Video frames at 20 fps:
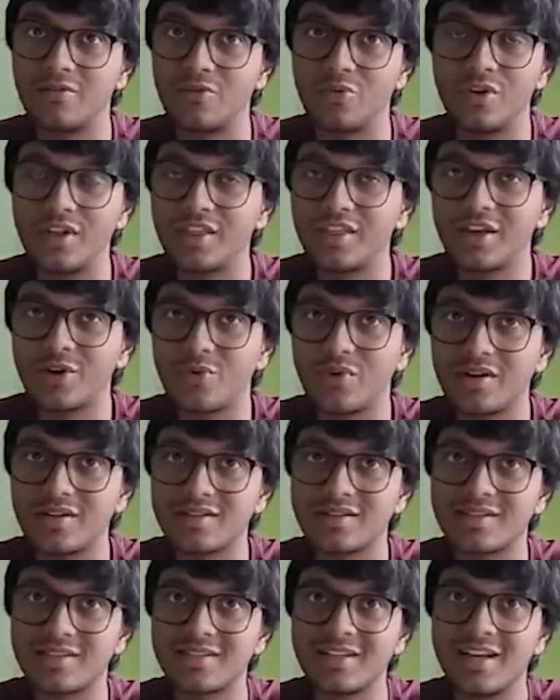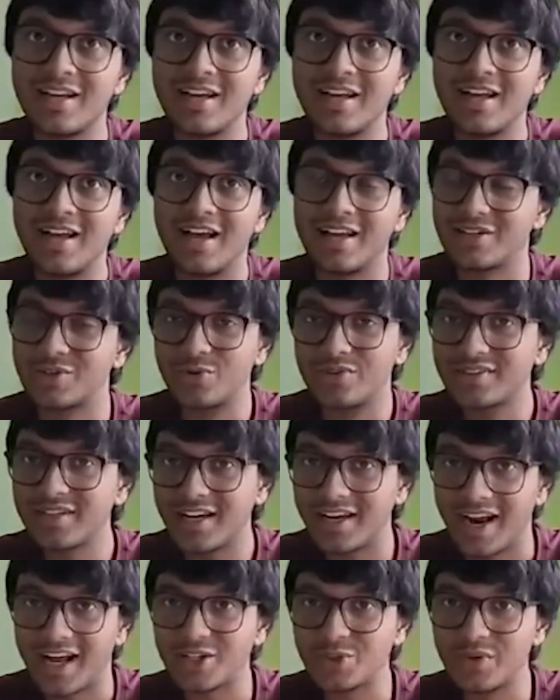only thing was, as soon as I
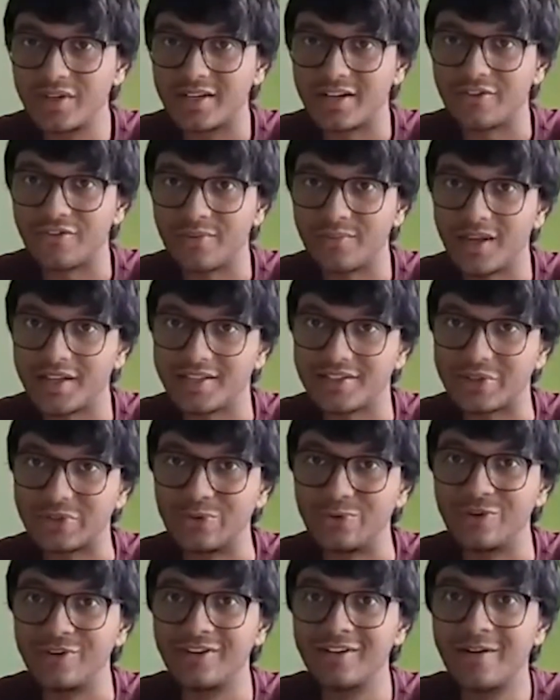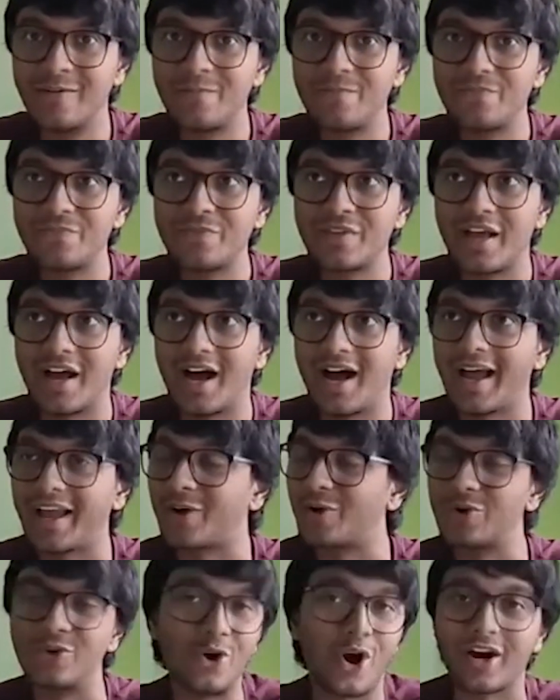graduated from that school, I
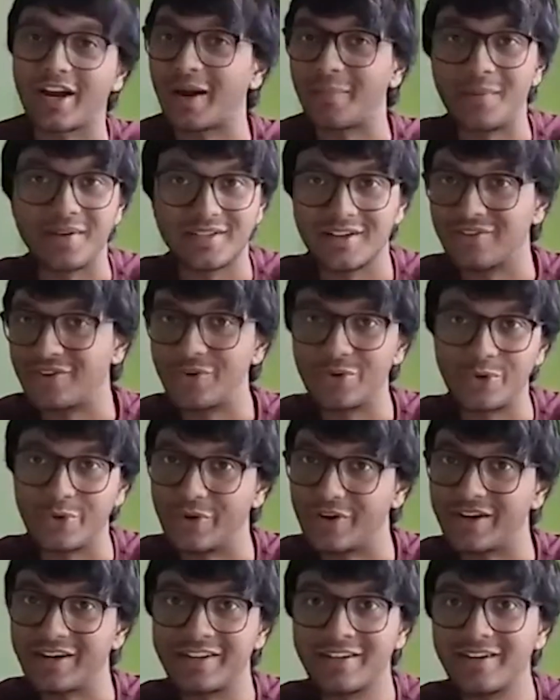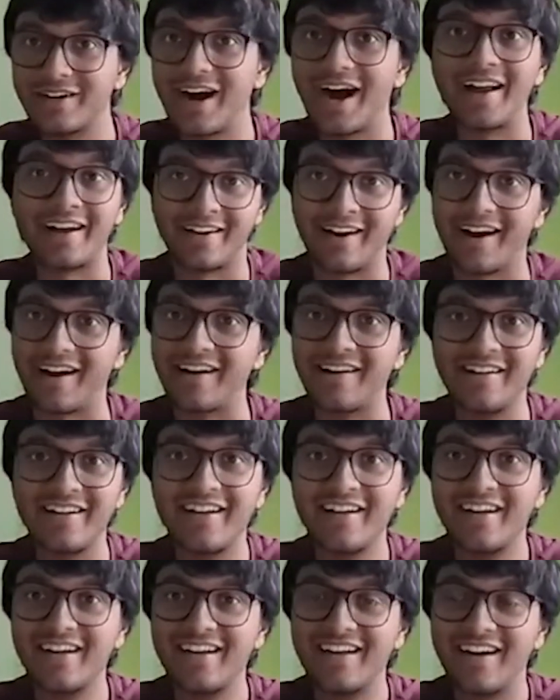could not get myself to do yoga. I tried,
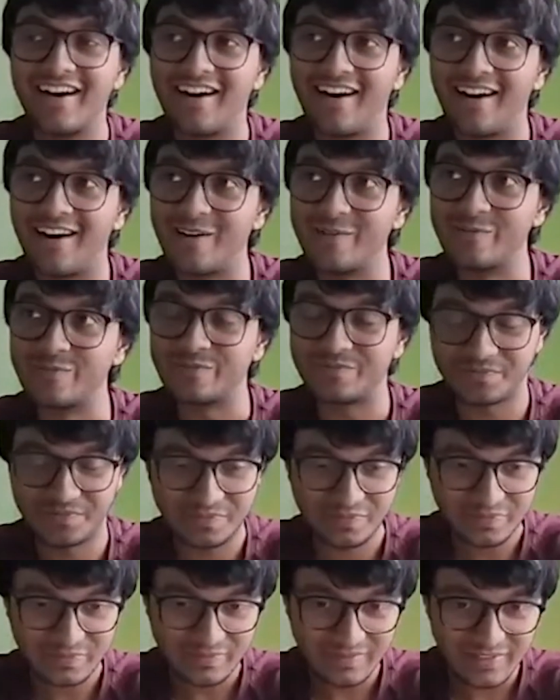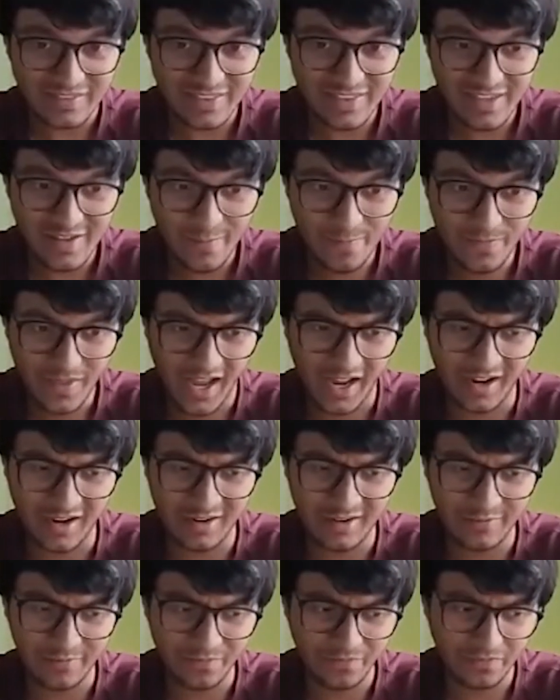um,
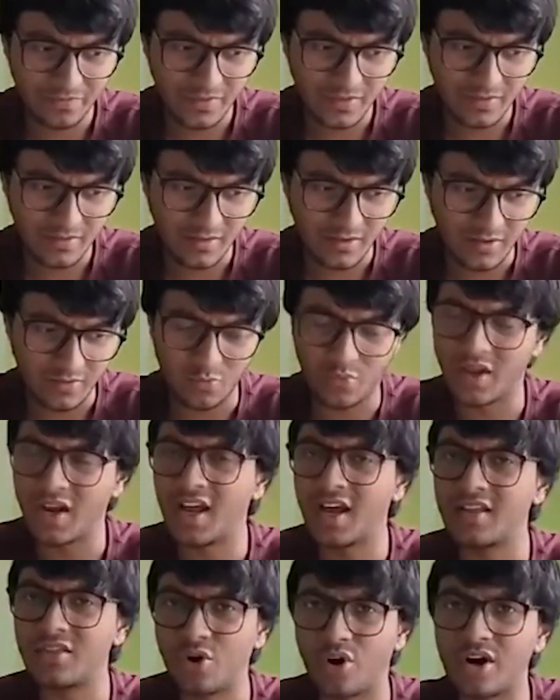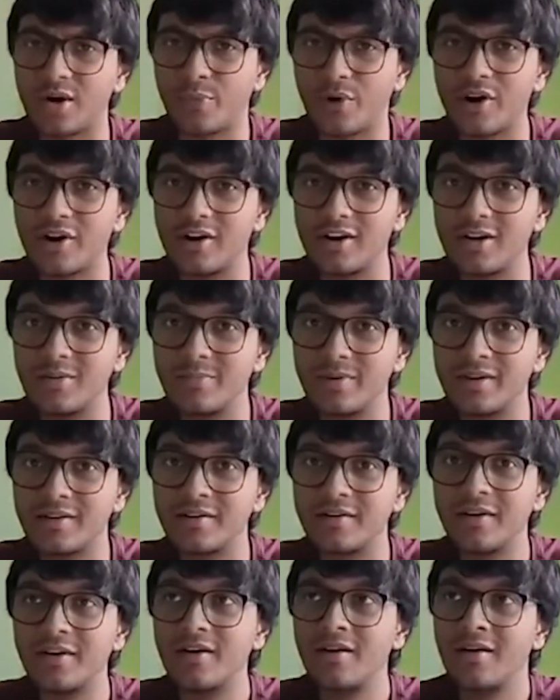and when I thought about it a little
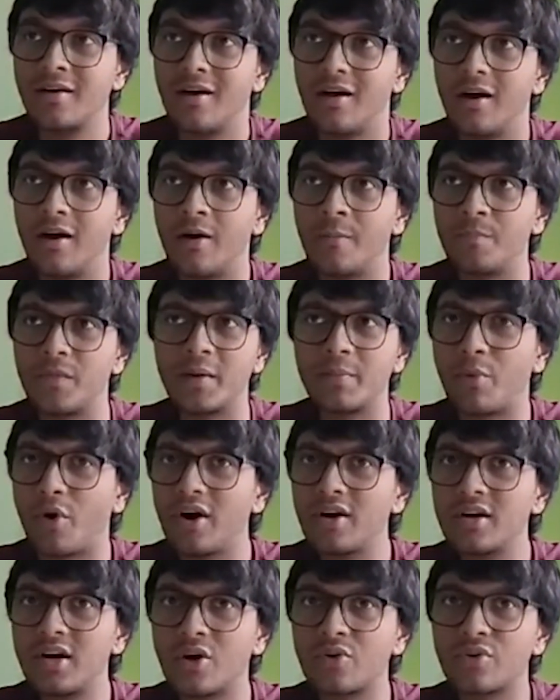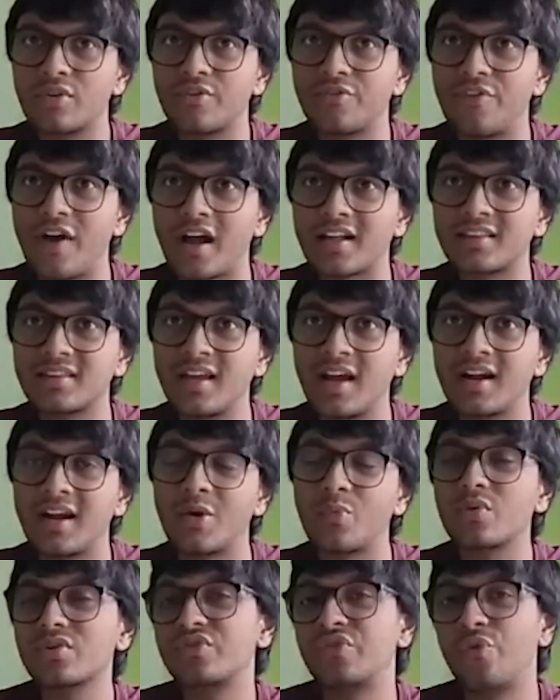bit, um, it boiled down to the fact that
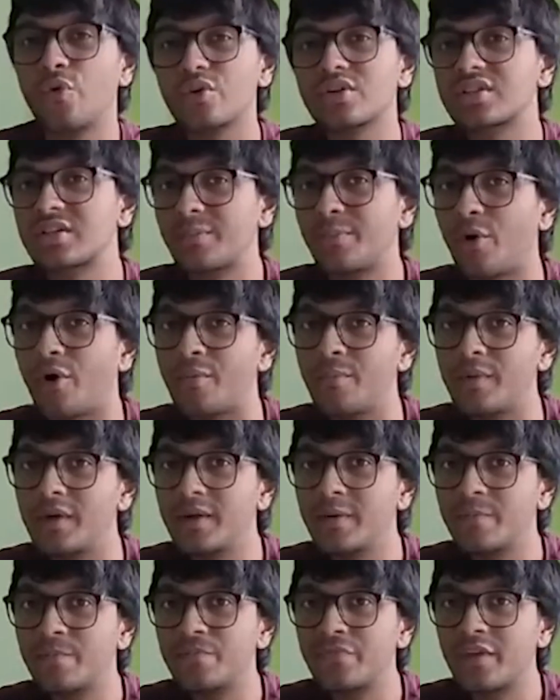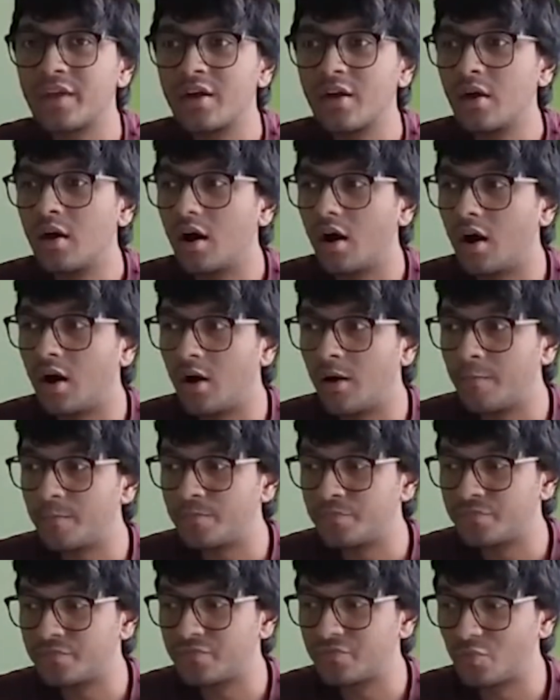it was forced upon me
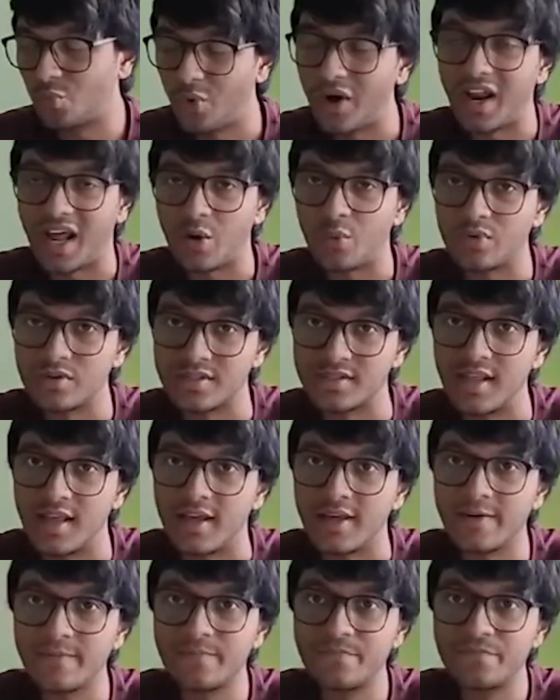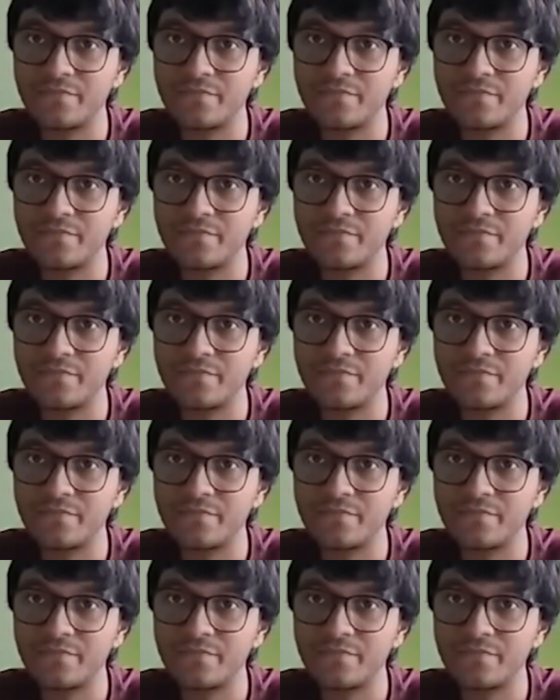um, when I was there.